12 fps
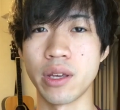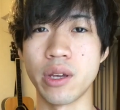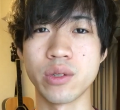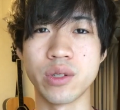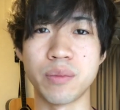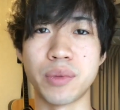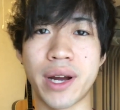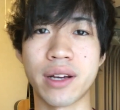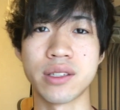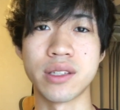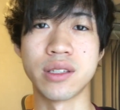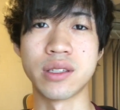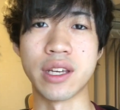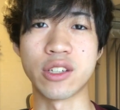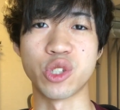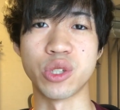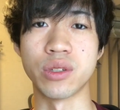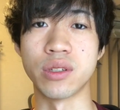here's the practice
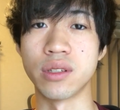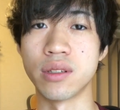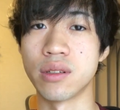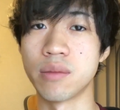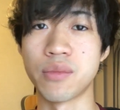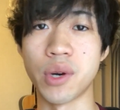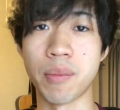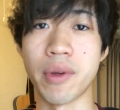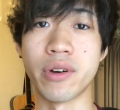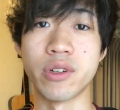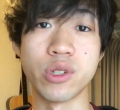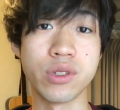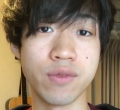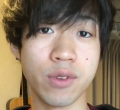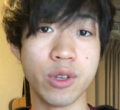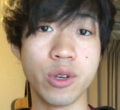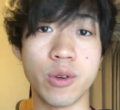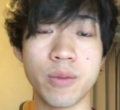section prepared just for
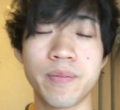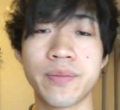you.